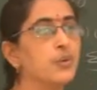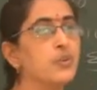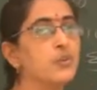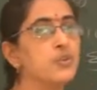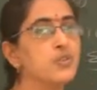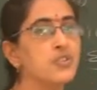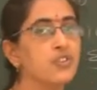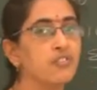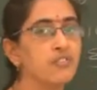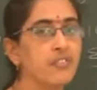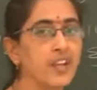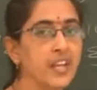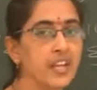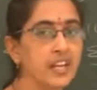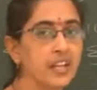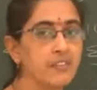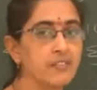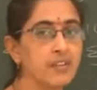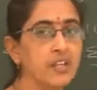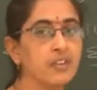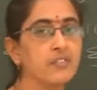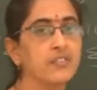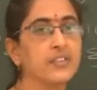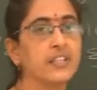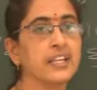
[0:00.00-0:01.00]
So
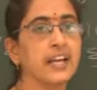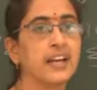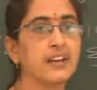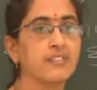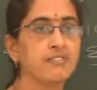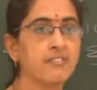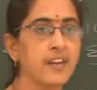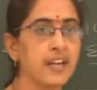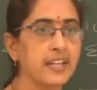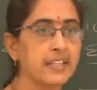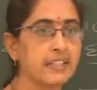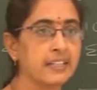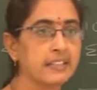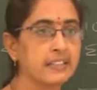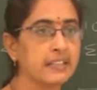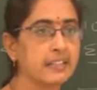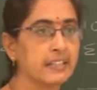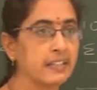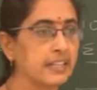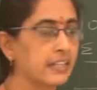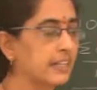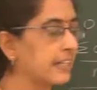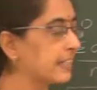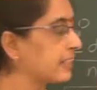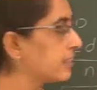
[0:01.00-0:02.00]
wherever we are finding the
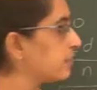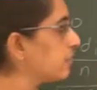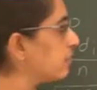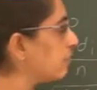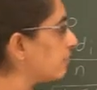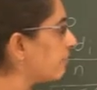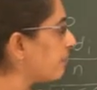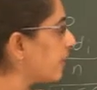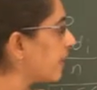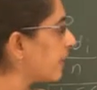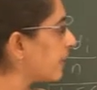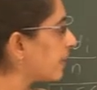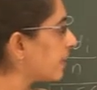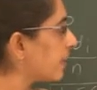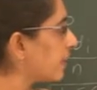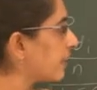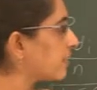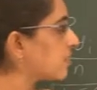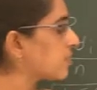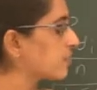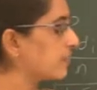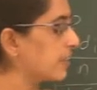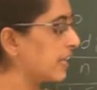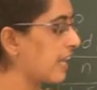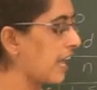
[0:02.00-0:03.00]
negative, for
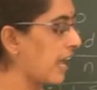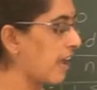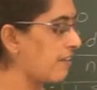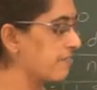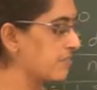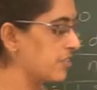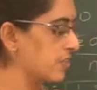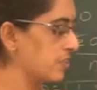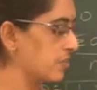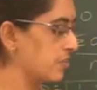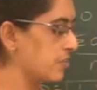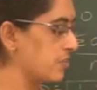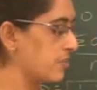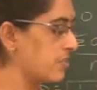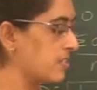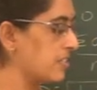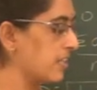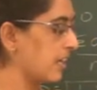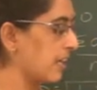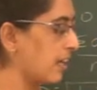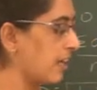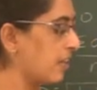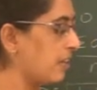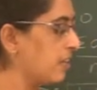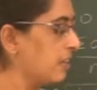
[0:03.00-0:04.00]
that we have to use
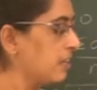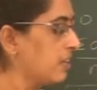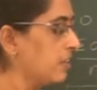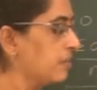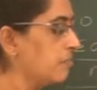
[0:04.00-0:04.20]
the